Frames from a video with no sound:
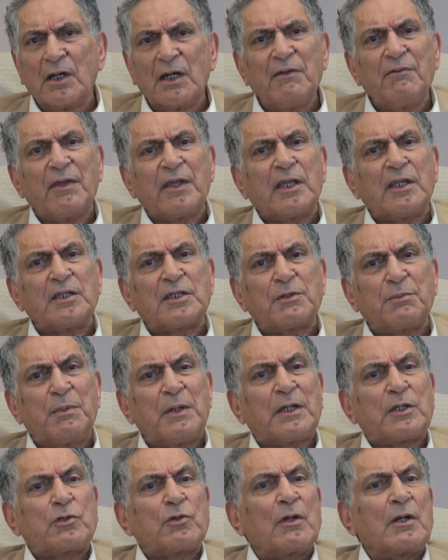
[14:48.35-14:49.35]
living in
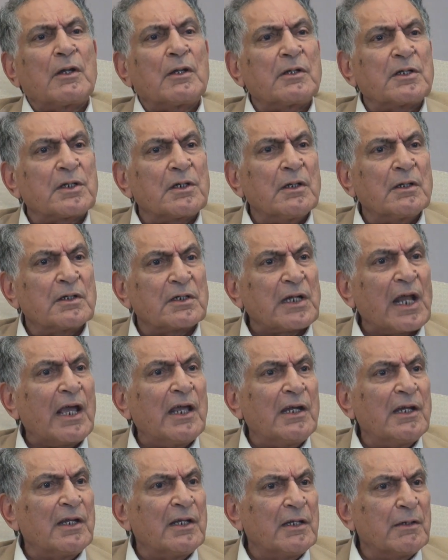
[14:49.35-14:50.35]
spiritual
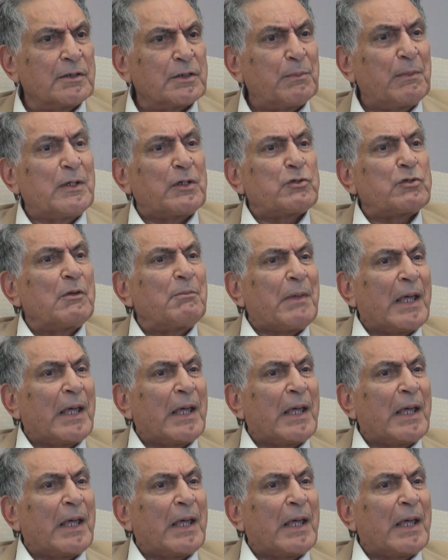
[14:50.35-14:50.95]
style and spiritual